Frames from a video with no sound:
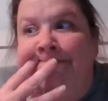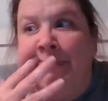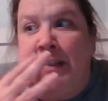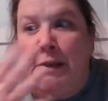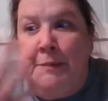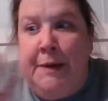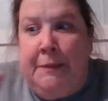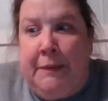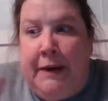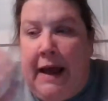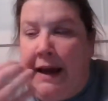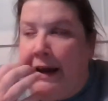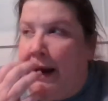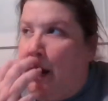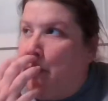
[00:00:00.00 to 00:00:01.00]
to be able to
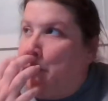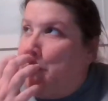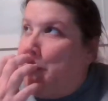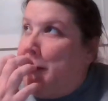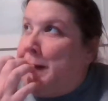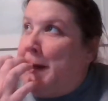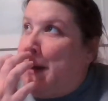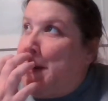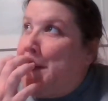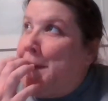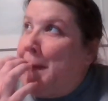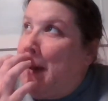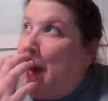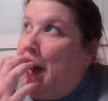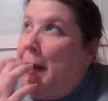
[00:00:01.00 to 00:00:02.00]
knock it out in one day.
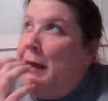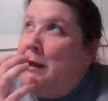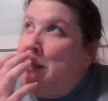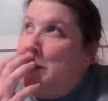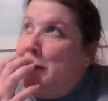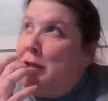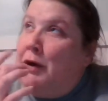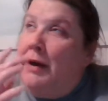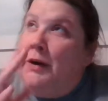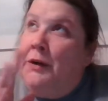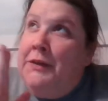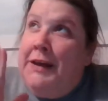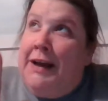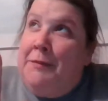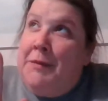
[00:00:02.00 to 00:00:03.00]
So I
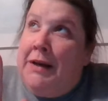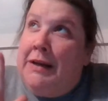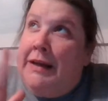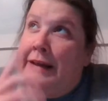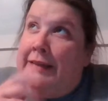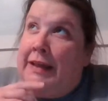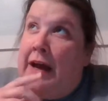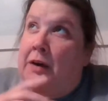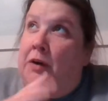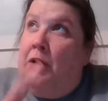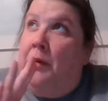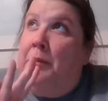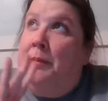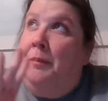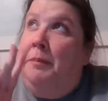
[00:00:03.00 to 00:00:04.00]
don't think I'm going to hit that
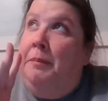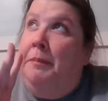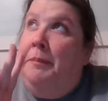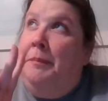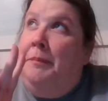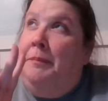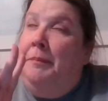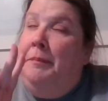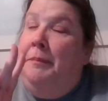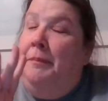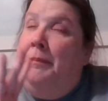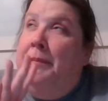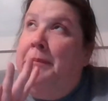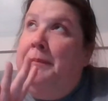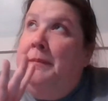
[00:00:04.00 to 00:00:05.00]
goal.
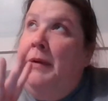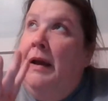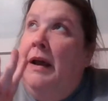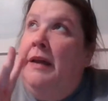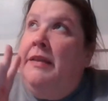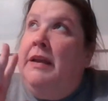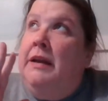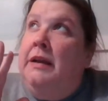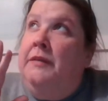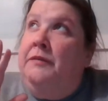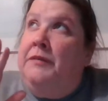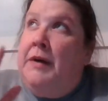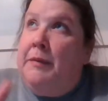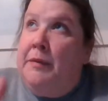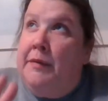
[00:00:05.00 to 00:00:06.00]
And then in
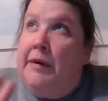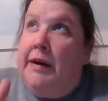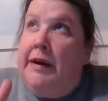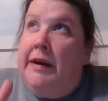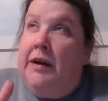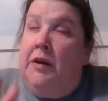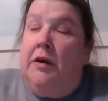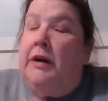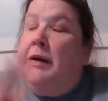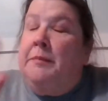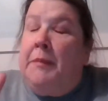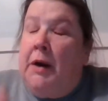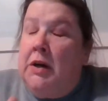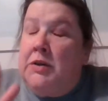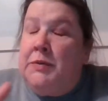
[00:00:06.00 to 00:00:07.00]
February or in
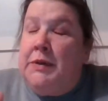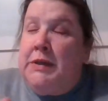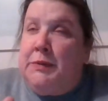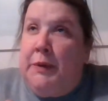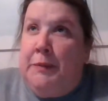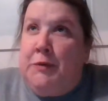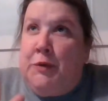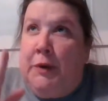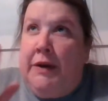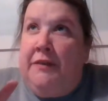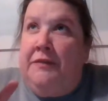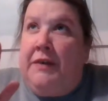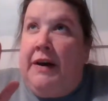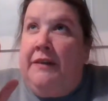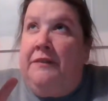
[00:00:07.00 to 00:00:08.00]
March, we swim
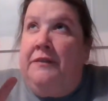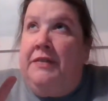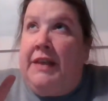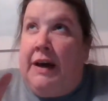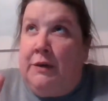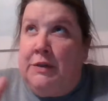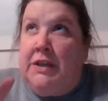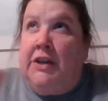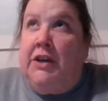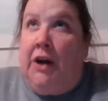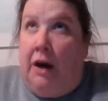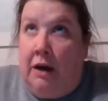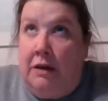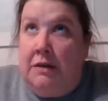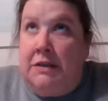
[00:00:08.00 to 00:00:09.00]
25,000
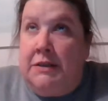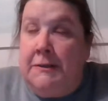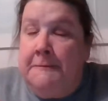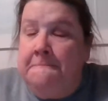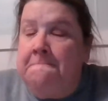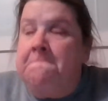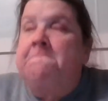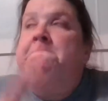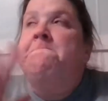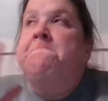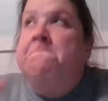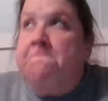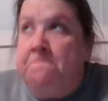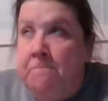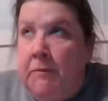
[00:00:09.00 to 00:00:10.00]
yards.
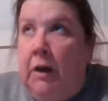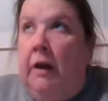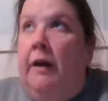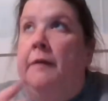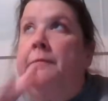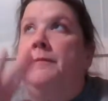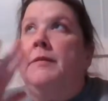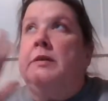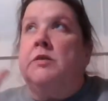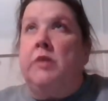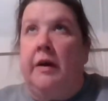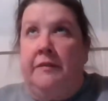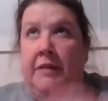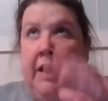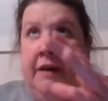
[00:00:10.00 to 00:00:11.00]
Okay. So
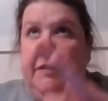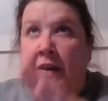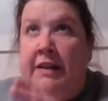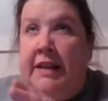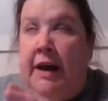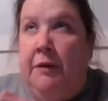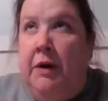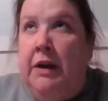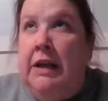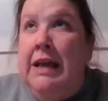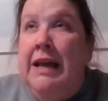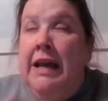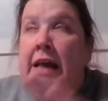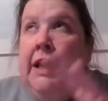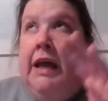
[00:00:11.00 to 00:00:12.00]
I've hit that one.
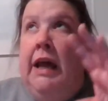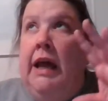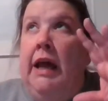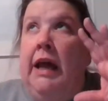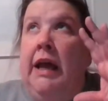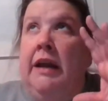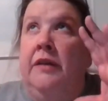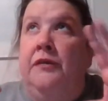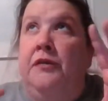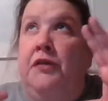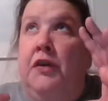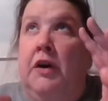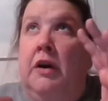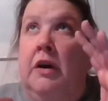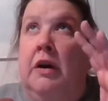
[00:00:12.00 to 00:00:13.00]
And
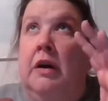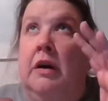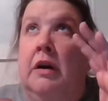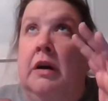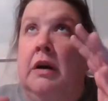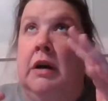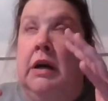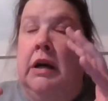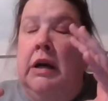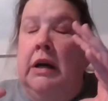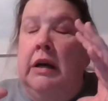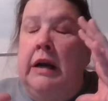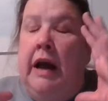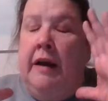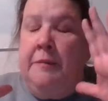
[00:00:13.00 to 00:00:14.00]

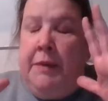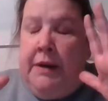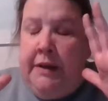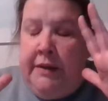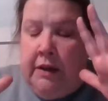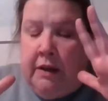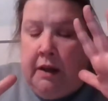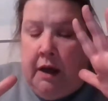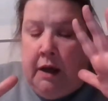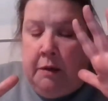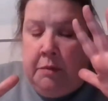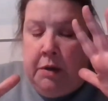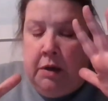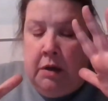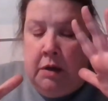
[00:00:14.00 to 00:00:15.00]
now I've been in the club